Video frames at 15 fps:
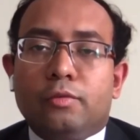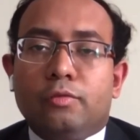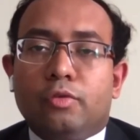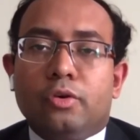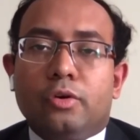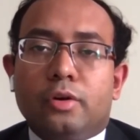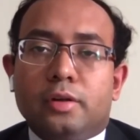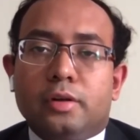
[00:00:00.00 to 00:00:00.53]

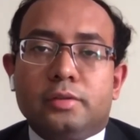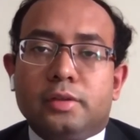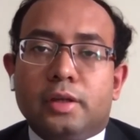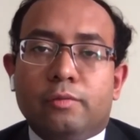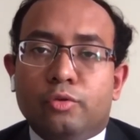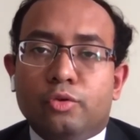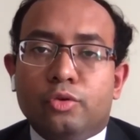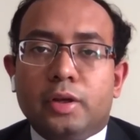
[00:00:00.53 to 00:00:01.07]
market for
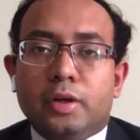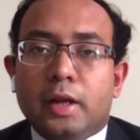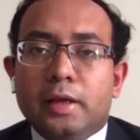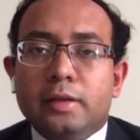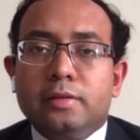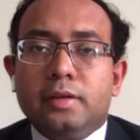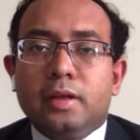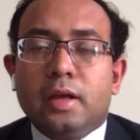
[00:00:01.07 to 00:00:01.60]
say
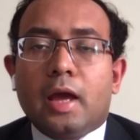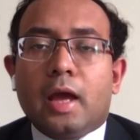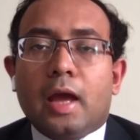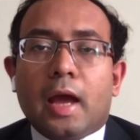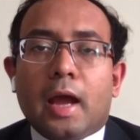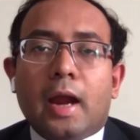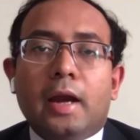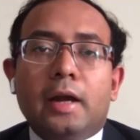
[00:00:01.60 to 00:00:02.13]
food grains